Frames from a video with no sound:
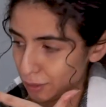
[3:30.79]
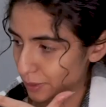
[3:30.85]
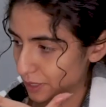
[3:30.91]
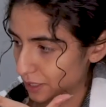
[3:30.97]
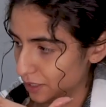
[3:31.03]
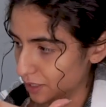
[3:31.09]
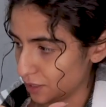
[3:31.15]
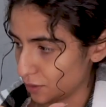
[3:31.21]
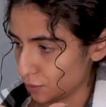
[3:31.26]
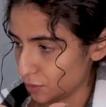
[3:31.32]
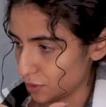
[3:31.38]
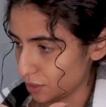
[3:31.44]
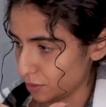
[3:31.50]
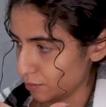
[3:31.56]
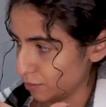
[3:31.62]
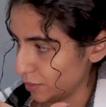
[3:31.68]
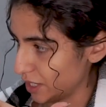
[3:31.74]
about this
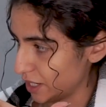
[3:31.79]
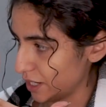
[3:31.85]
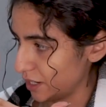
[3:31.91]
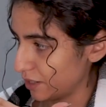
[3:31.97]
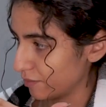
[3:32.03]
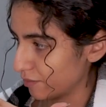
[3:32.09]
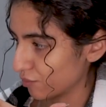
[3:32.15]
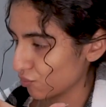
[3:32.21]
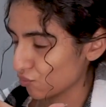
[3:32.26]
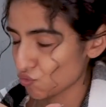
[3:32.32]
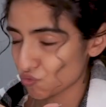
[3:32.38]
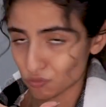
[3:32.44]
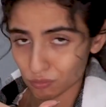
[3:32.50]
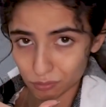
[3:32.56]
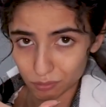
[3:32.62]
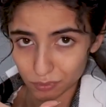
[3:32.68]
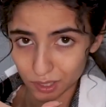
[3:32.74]
one, but
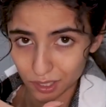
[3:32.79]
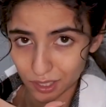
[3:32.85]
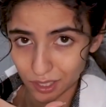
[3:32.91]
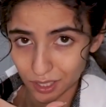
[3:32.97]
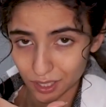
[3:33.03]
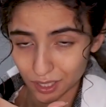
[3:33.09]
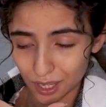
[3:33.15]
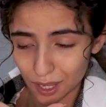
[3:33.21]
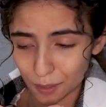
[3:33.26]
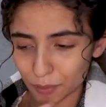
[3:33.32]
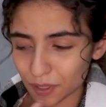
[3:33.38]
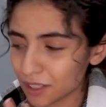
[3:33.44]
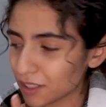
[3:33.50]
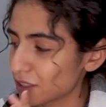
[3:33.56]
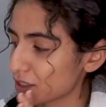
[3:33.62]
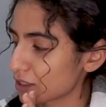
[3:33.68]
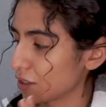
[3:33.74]
I'm
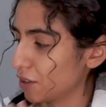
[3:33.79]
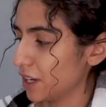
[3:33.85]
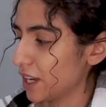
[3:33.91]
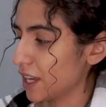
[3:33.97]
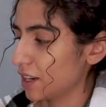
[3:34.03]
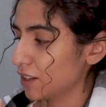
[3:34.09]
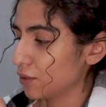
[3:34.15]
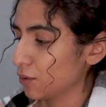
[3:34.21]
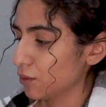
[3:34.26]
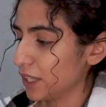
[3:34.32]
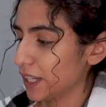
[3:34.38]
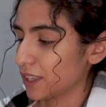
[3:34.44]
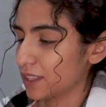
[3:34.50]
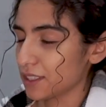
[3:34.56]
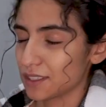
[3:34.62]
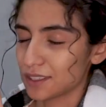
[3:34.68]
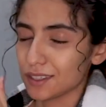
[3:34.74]
gonna just go ahead and do
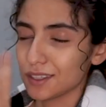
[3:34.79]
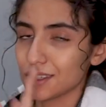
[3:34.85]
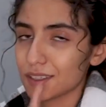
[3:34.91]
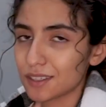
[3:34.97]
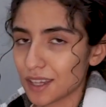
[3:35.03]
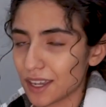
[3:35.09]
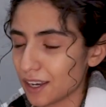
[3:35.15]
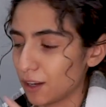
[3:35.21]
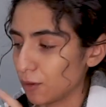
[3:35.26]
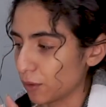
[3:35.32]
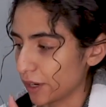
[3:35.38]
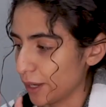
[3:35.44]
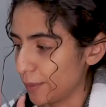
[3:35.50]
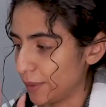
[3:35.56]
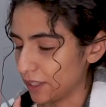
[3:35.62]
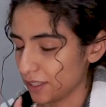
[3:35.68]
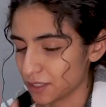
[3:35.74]
like the seeds and I'll
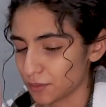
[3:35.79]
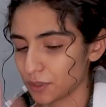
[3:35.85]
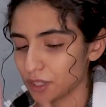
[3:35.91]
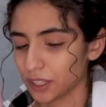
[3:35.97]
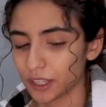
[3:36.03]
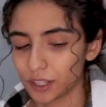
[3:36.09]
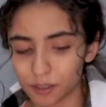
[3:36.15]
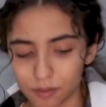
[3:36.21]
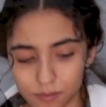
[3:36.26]
worry about this one later.